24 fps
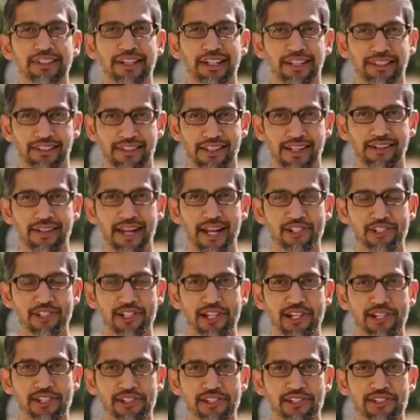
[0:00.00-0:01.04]
and
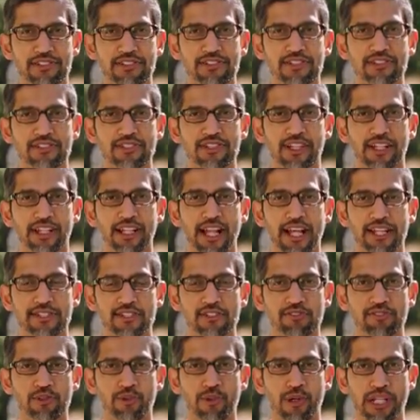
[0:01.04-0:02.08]
congratulations to the
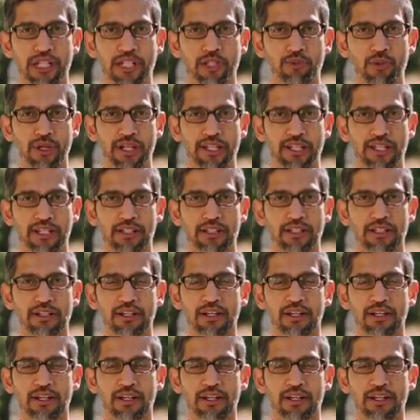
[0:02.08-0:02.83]
class of 2020,